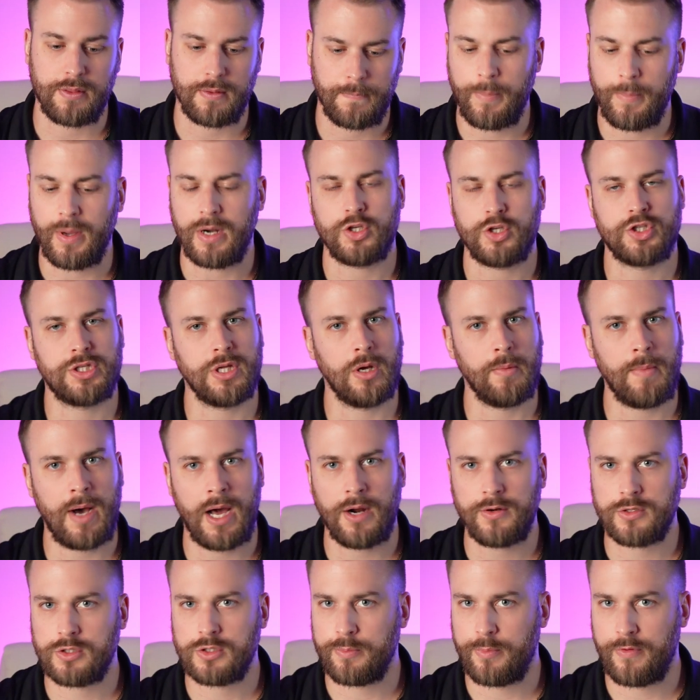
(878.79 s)
but you still
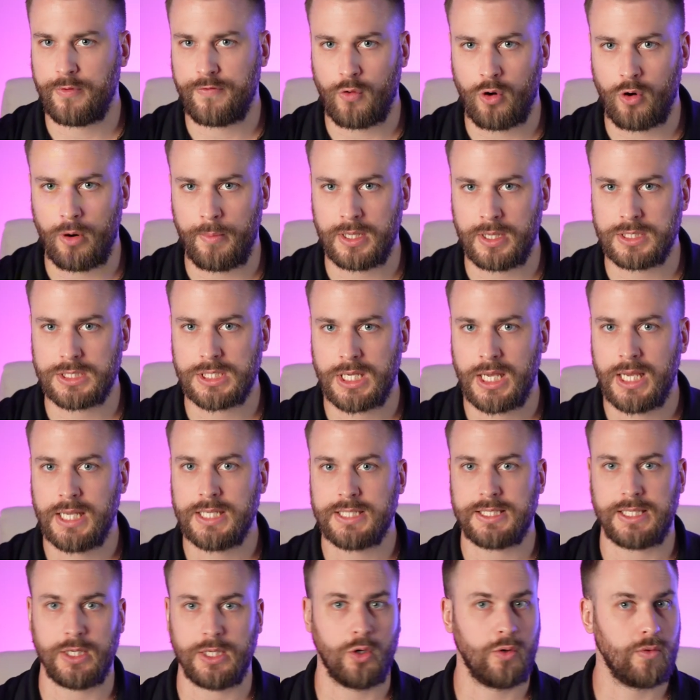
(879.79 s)
monitor their performance,
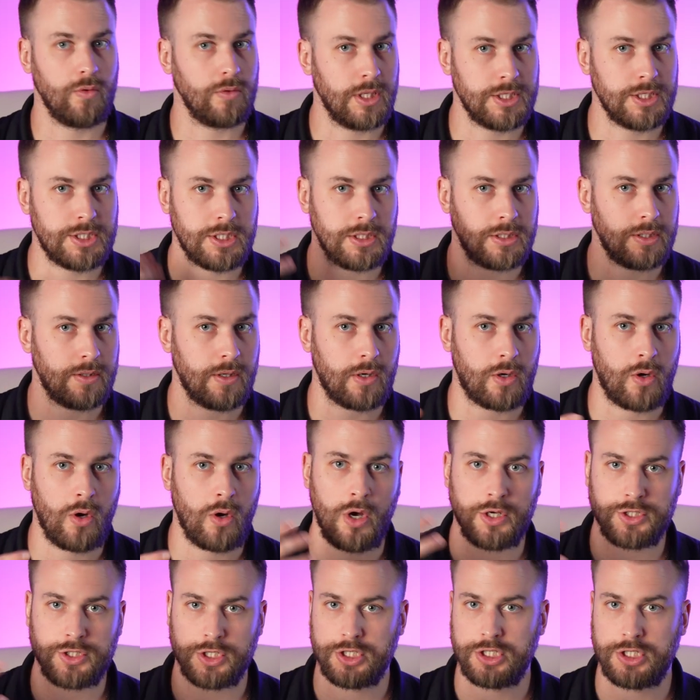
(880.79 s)
still listen to their
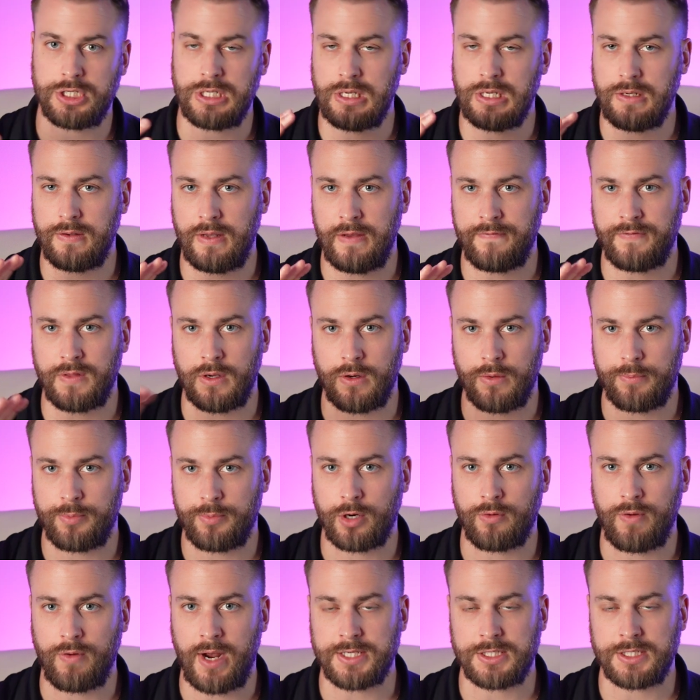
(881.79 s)
calls to see if they're
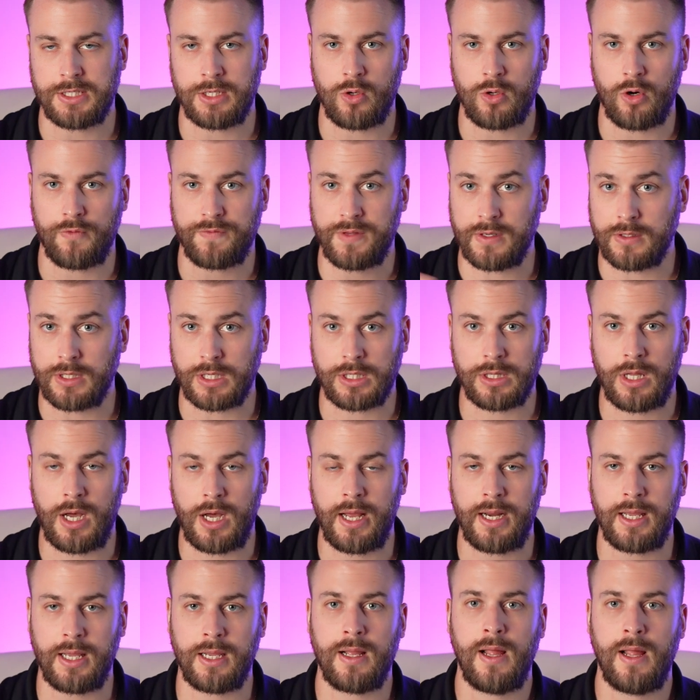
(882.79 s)
progressing or if they're
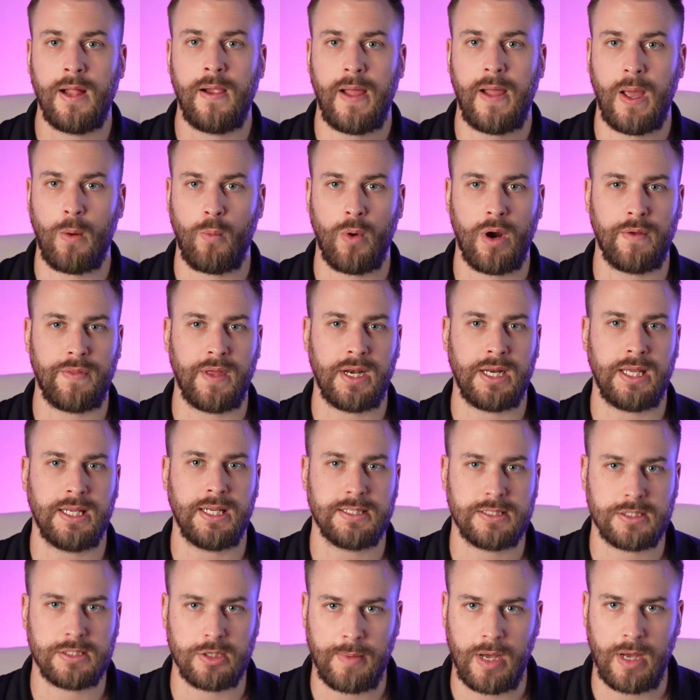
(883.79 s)
declining and where they
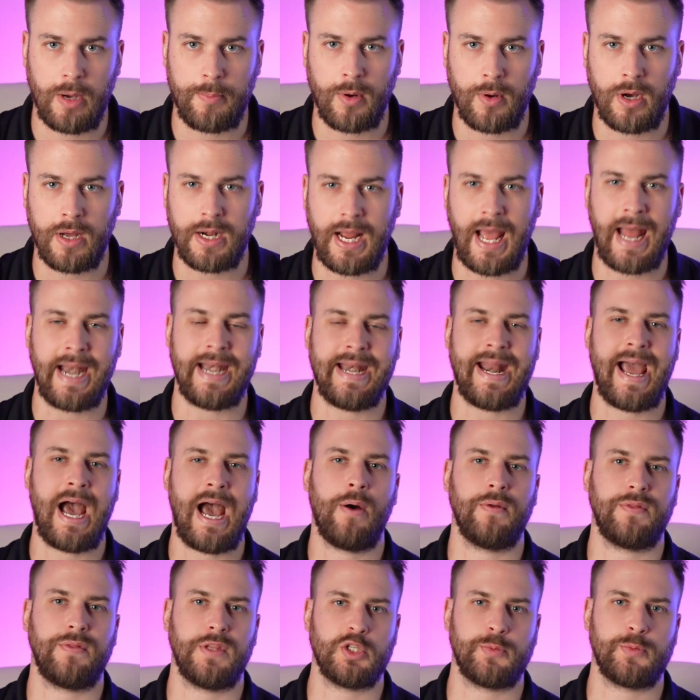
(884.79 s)
need some help on. And
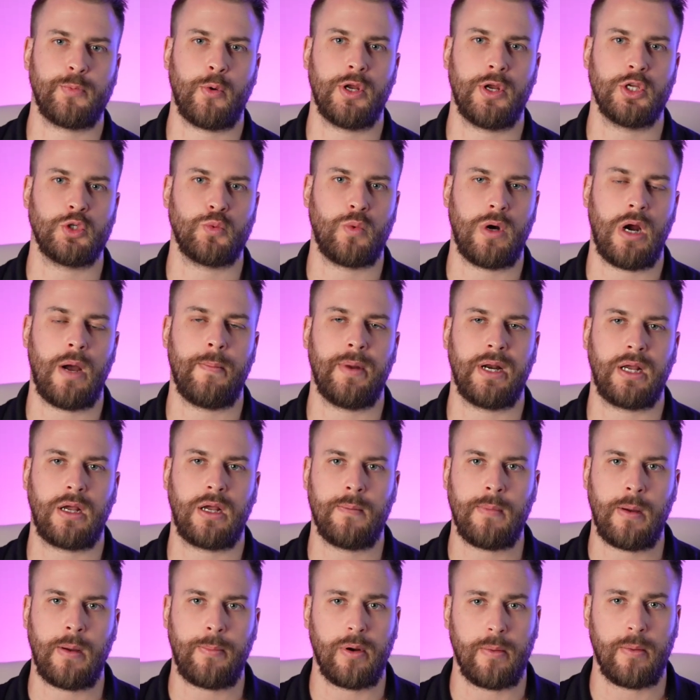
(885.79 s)
now at this point is where I'm going to
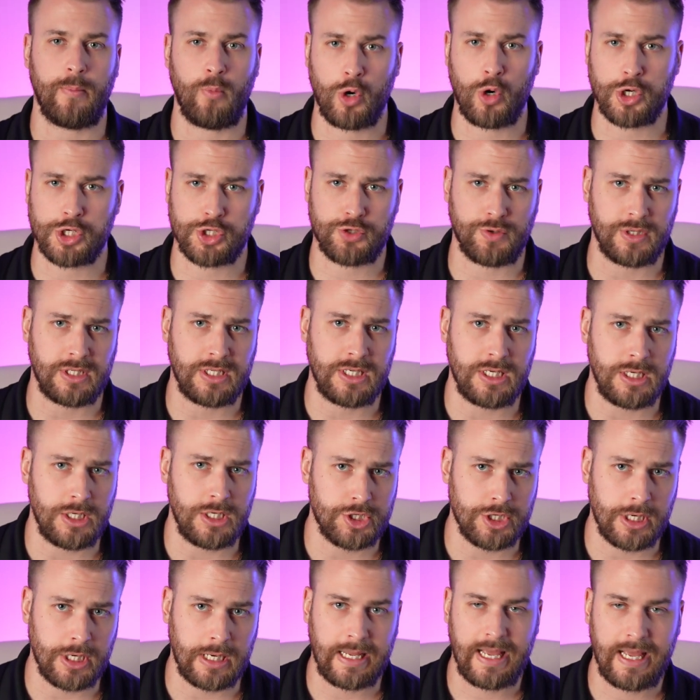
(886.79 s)
come up with more
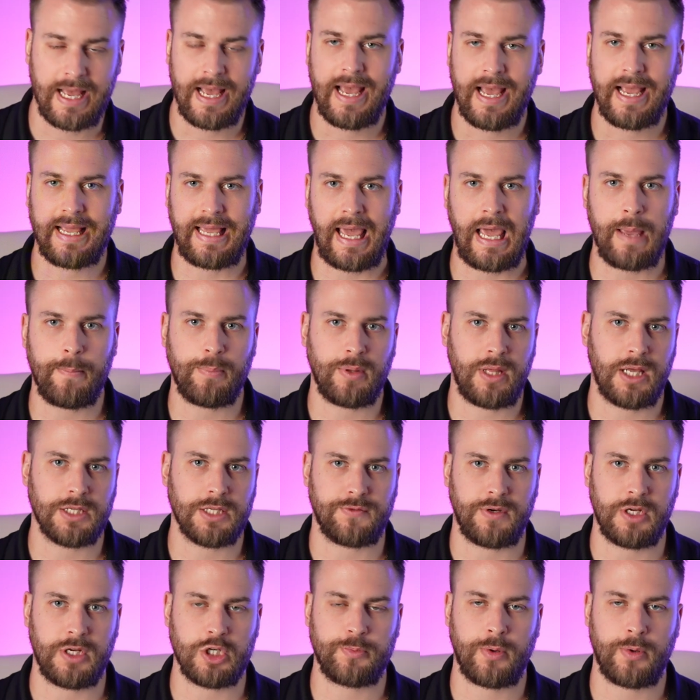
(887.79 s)
strategic game plans
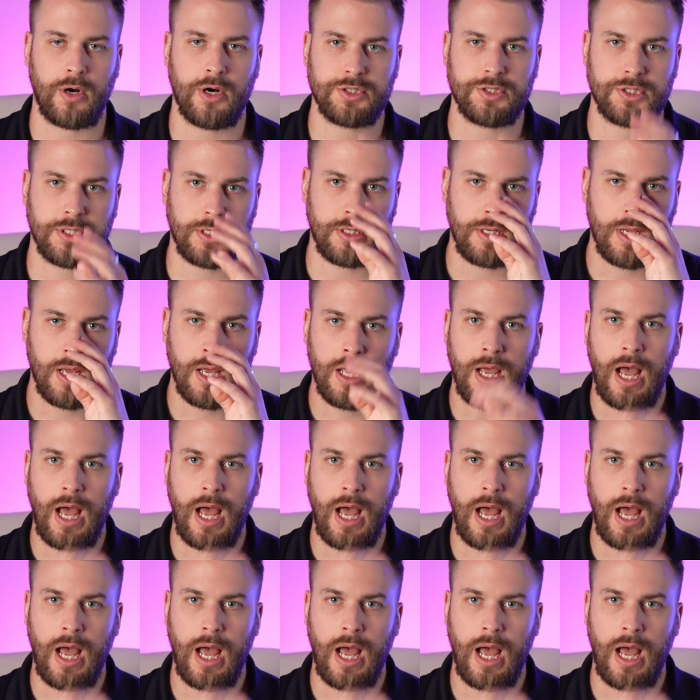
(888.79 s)
for each person.